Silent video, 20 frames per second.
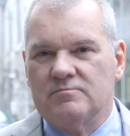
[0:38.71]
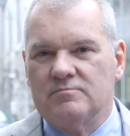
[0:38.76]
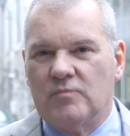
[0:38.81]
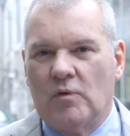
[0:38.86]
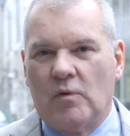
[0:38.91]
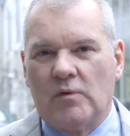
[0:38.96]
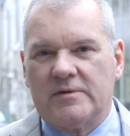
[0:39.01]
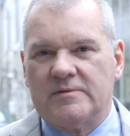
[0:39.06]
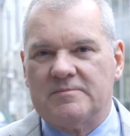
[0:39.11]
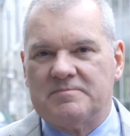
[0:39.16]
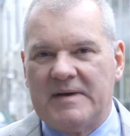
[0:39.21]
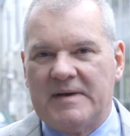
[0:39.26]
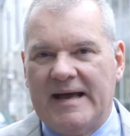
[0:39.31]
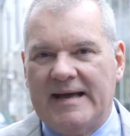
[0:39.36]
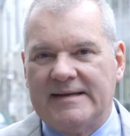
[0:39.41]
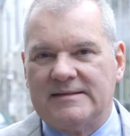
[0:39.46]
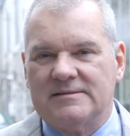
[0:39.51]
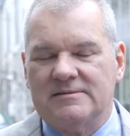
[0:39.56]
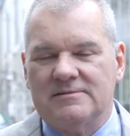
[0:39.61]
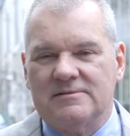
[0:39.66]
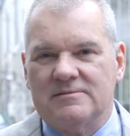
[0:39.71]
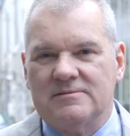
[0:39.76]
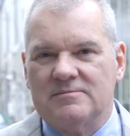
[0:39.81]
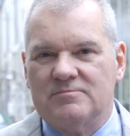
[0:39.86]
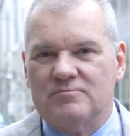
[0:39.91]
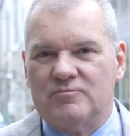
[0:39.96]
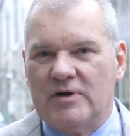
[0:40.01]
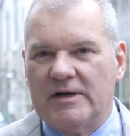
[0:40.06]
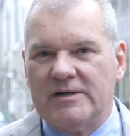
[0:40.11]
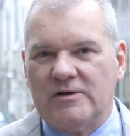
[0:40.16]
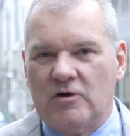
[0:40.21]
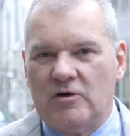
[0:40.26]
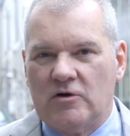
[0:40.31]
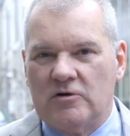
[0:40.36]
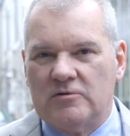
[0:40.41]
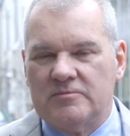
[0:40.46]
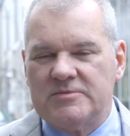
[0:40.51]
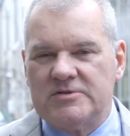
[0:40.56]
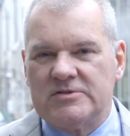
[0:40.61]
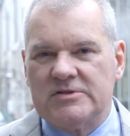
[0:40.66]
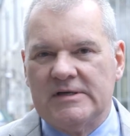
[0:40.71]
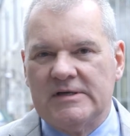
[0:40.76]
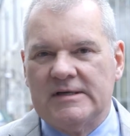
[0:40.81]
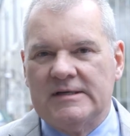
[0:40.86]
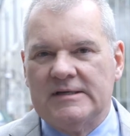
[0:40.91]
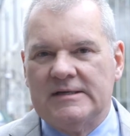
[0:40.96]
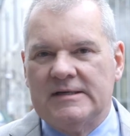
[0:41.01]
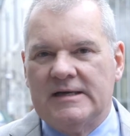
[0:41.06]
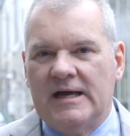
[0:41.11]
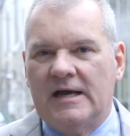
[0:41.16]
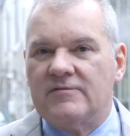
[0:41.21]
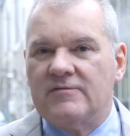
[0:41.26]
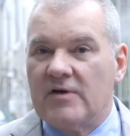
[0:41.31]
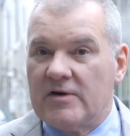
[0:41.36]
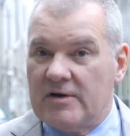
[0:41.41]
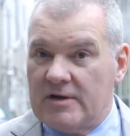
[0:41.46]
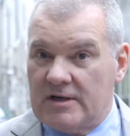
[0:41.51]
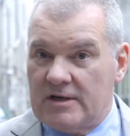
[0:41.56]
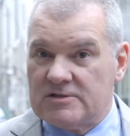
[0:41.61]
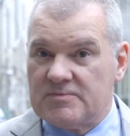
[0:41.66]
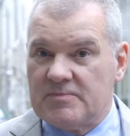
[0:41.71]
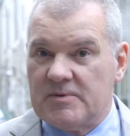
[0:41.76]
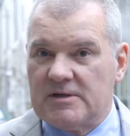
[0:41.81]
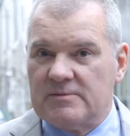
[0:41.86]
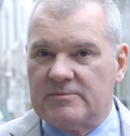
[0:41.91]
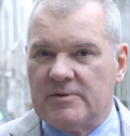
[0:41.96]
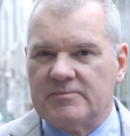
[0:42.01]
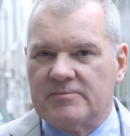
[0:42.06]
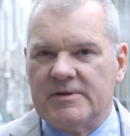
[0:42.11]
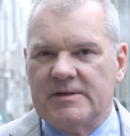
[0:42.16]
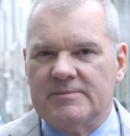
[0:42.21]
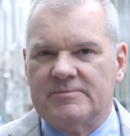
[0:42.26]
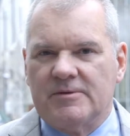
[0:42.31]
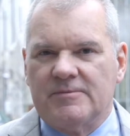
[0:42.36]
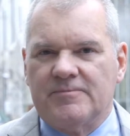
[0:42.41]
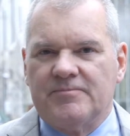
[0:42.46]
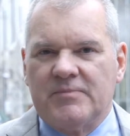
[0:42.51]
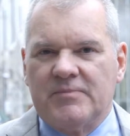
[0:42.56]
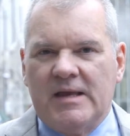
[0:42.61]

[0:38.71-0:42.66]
board and batten, brick homes, and very hospitable people.